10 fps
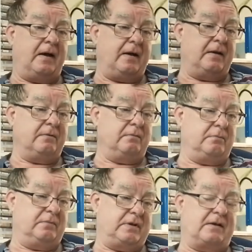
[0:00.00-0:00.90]

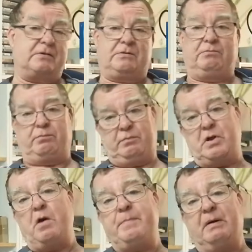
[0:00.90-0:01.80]
and that's you
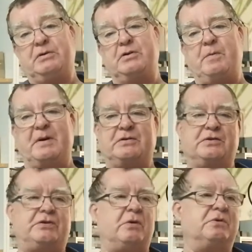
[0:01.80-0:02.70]
know building a new
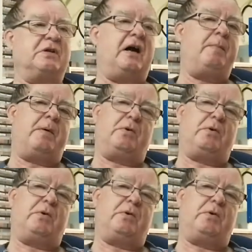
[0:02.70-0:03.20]
business took time.